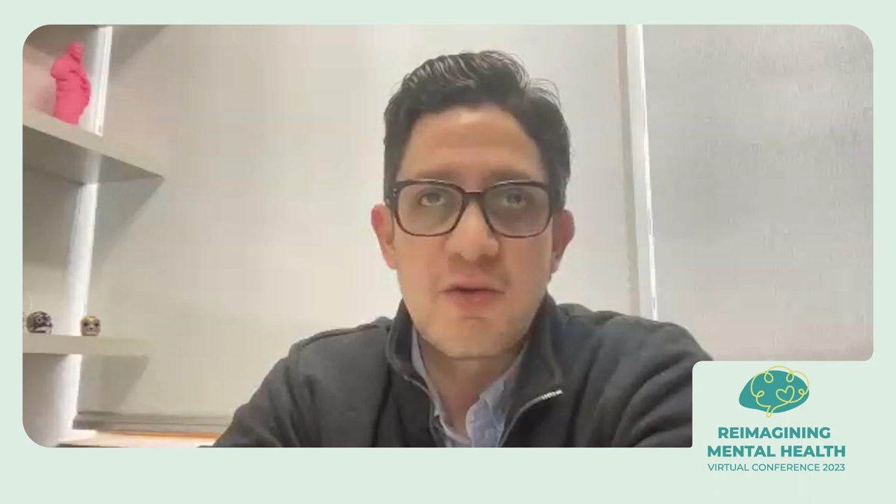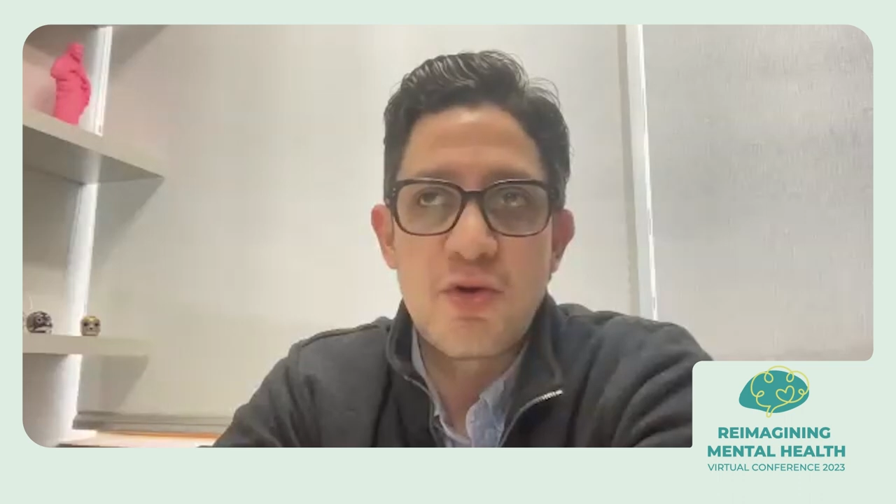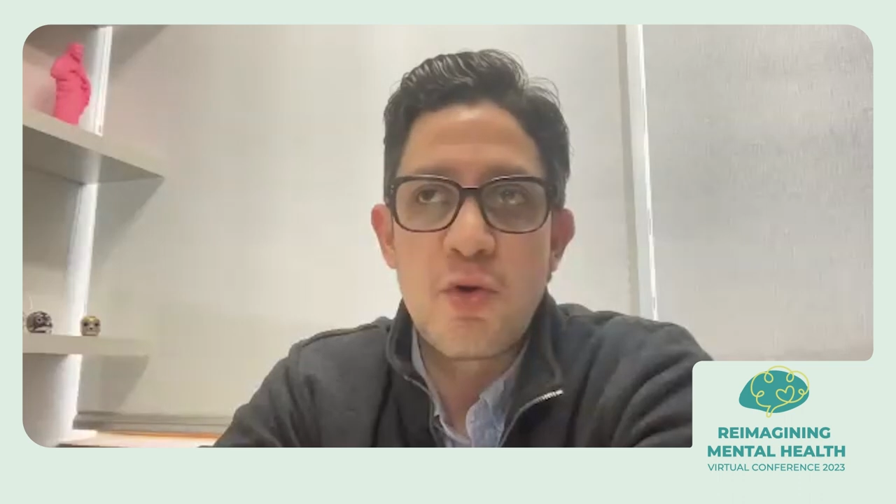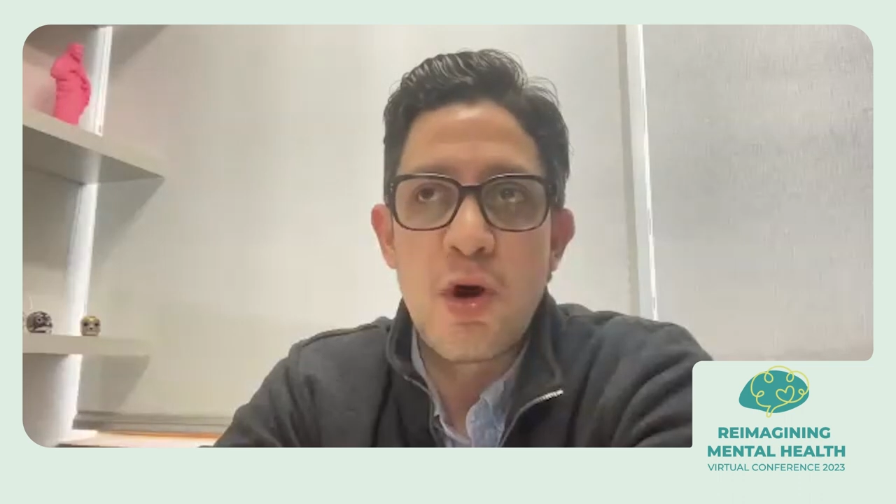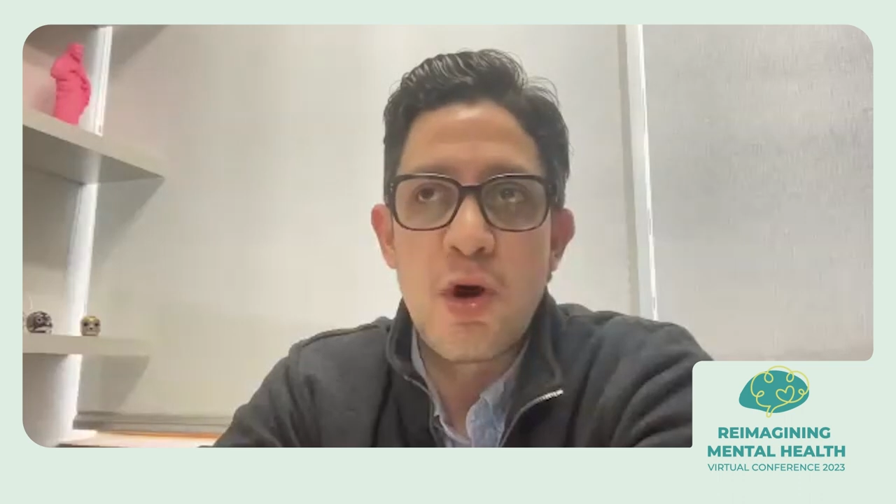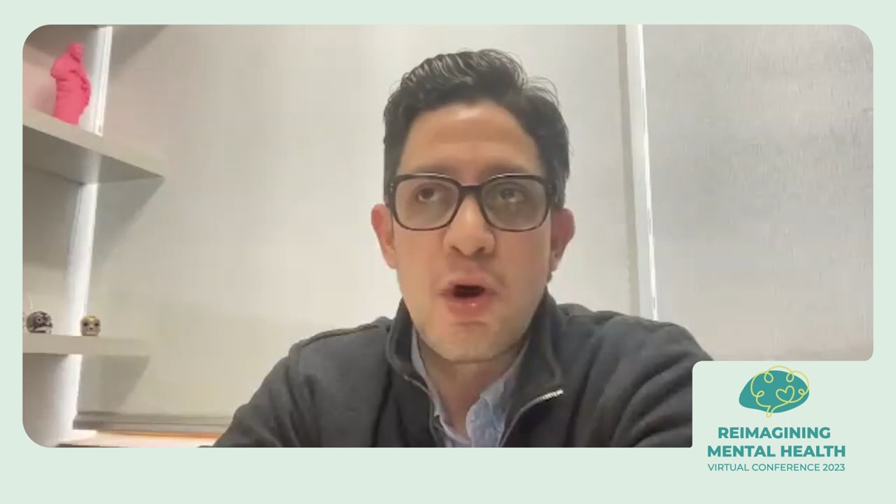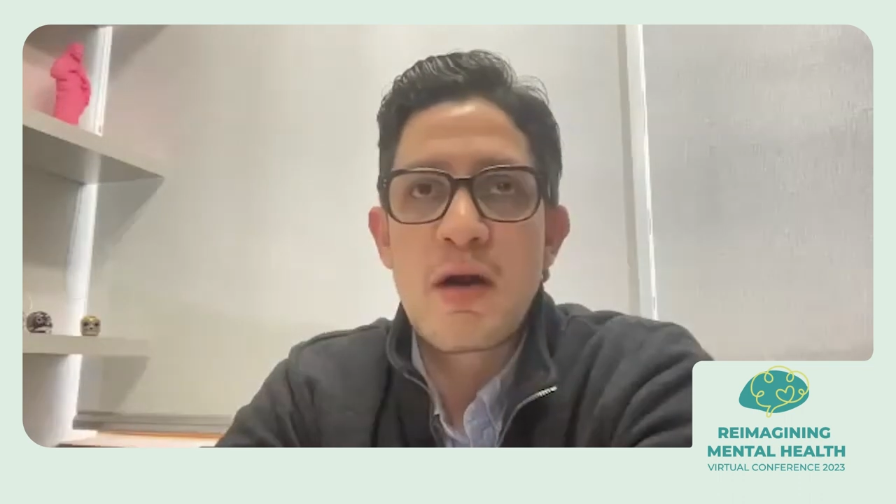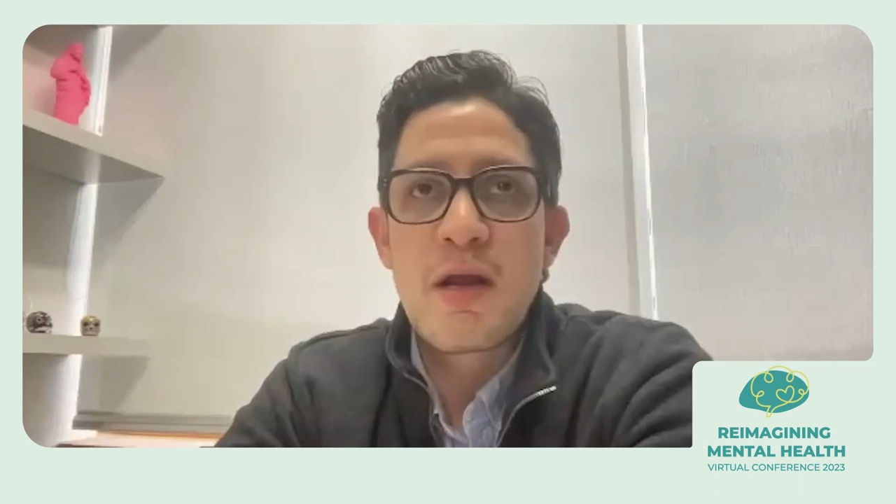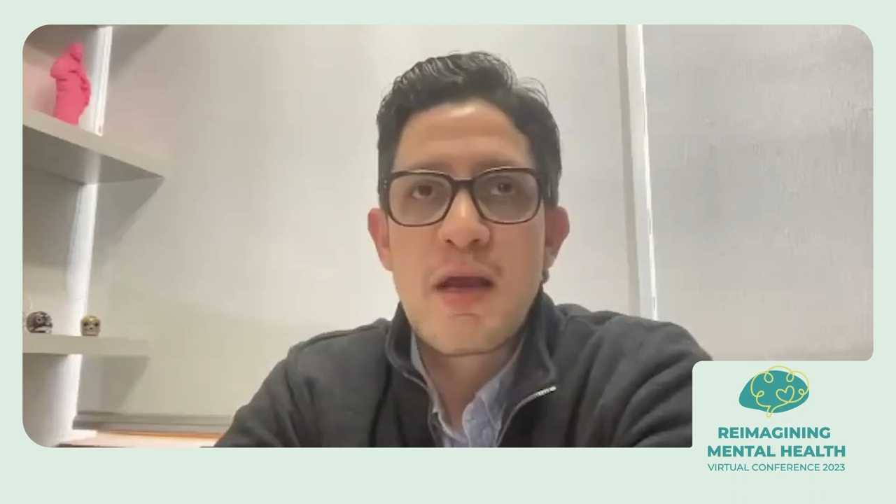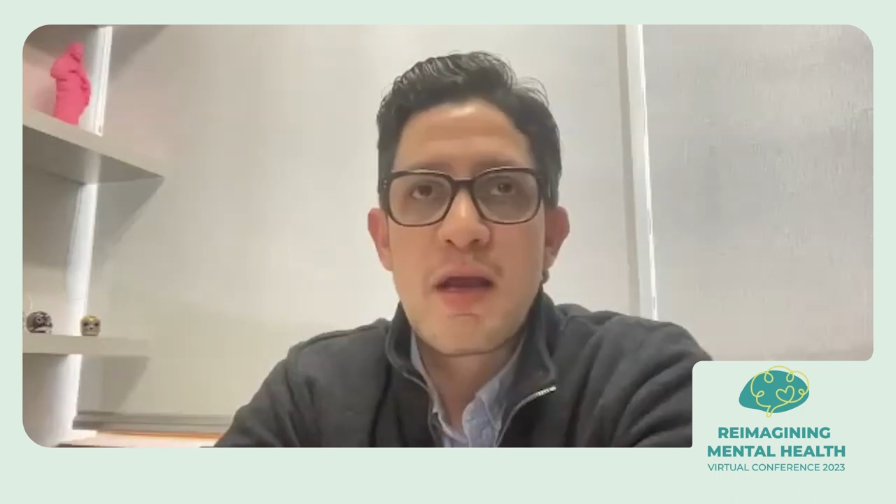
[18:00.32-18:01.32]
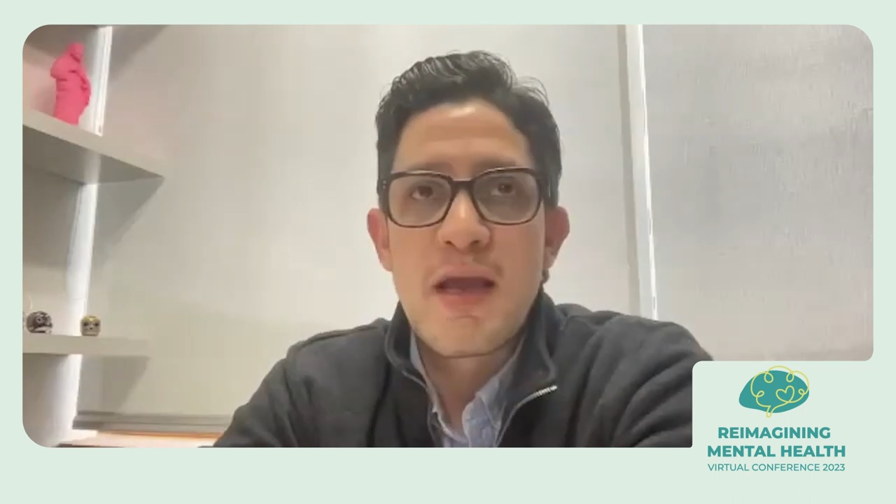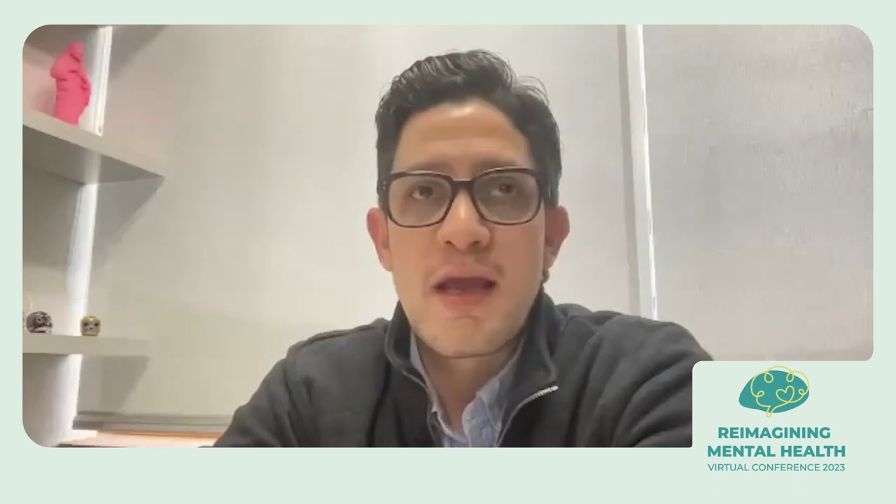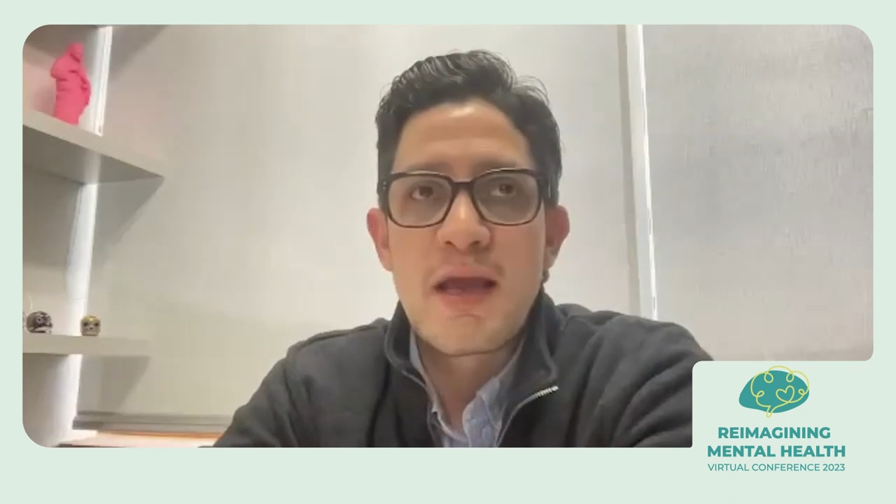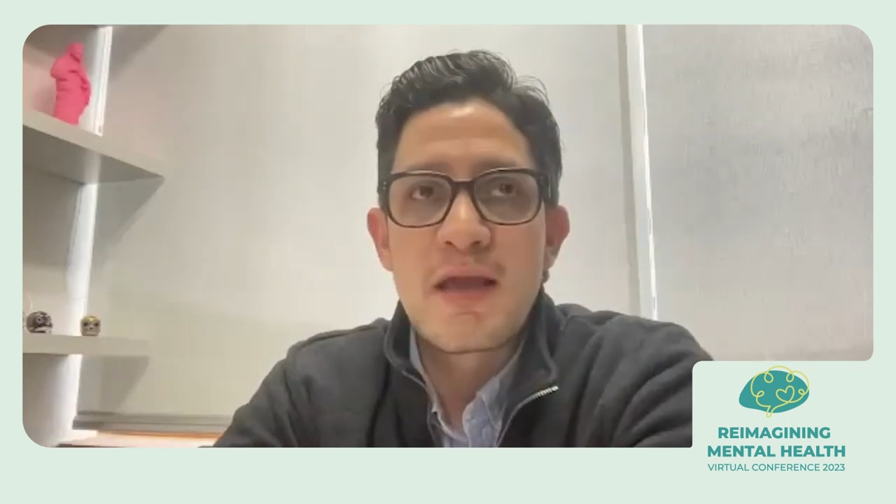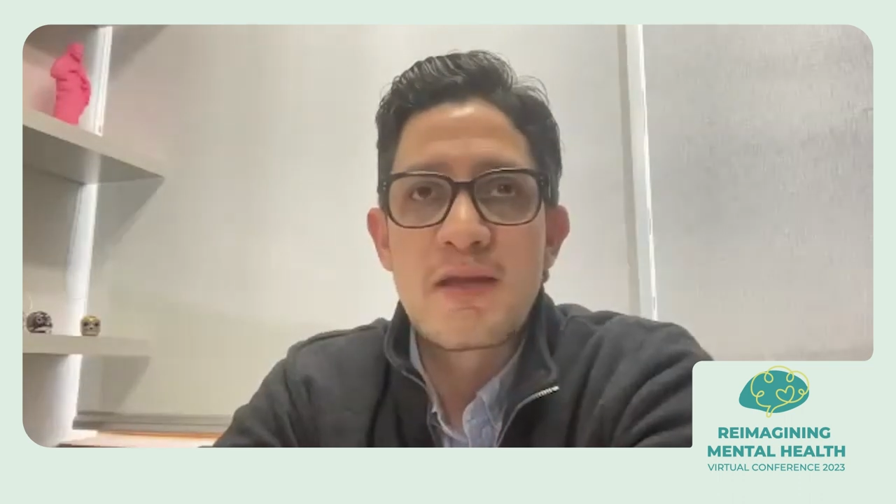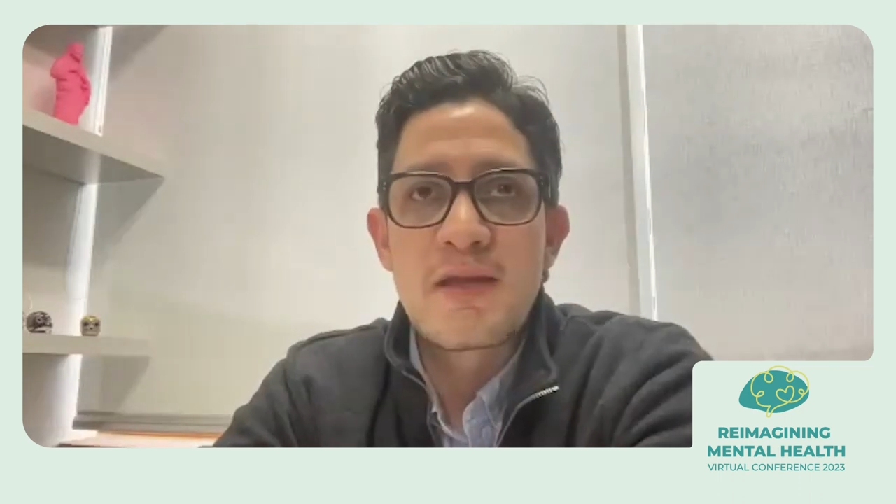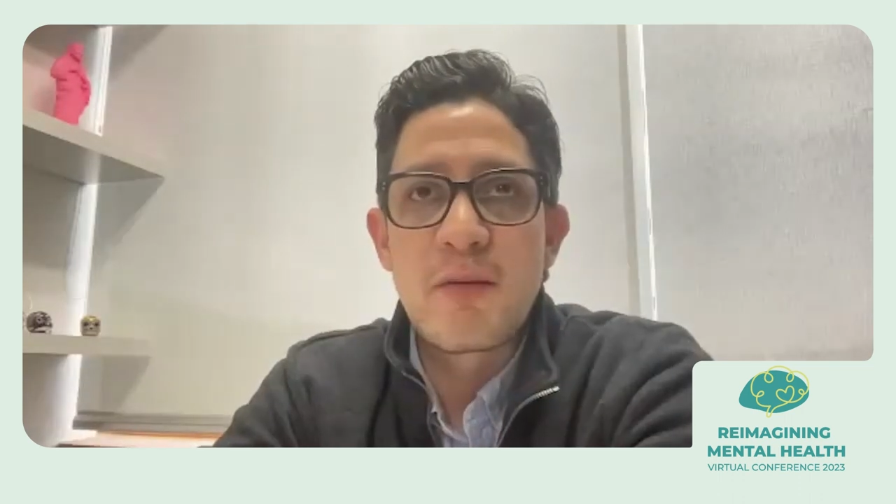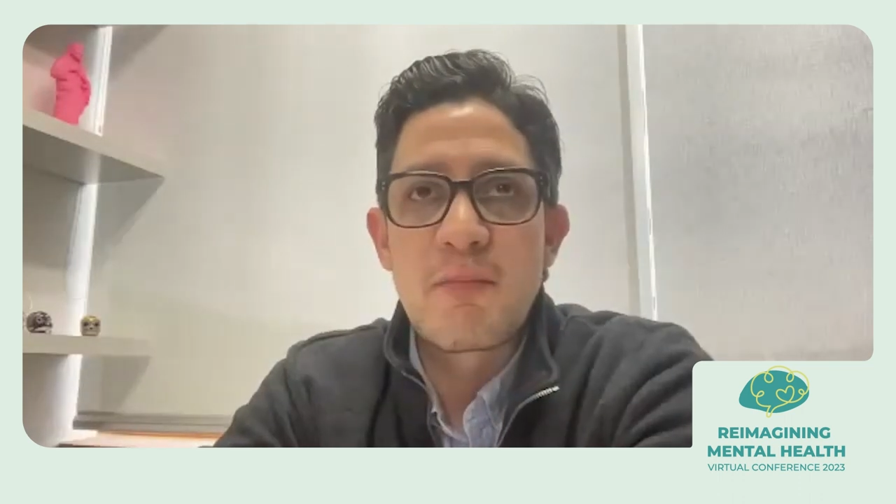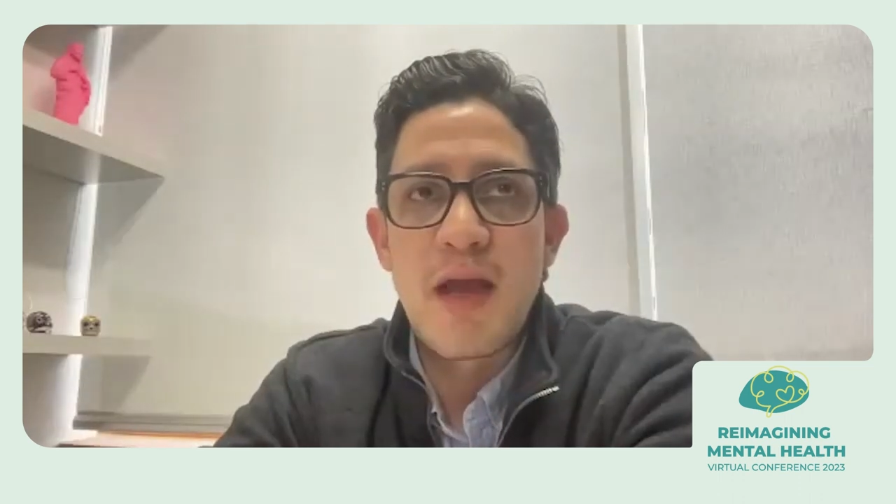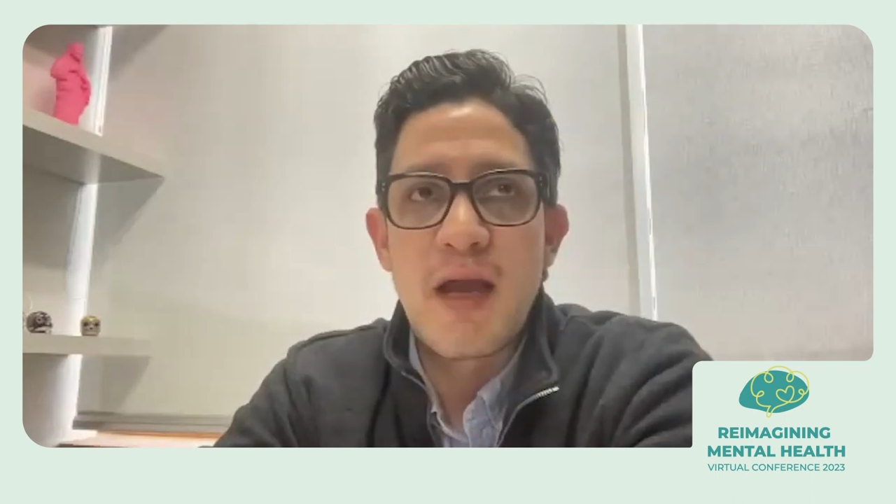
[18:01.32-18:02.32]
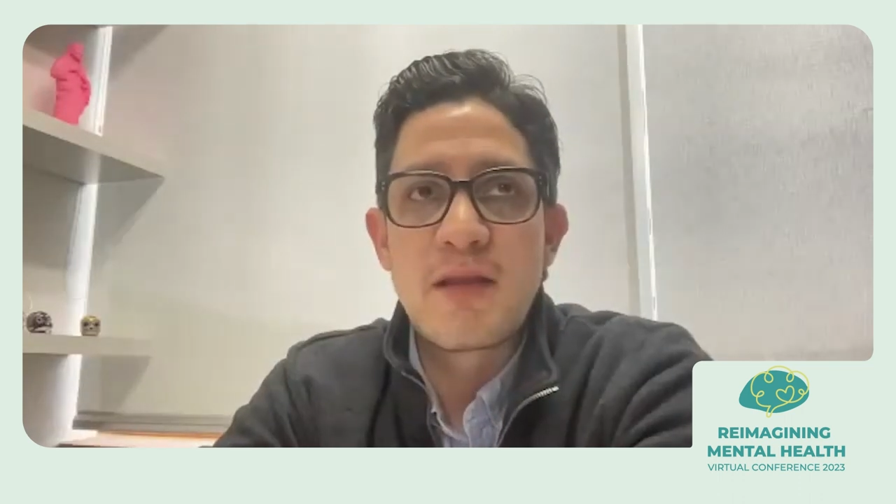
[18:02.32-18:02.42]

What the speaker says: that you are some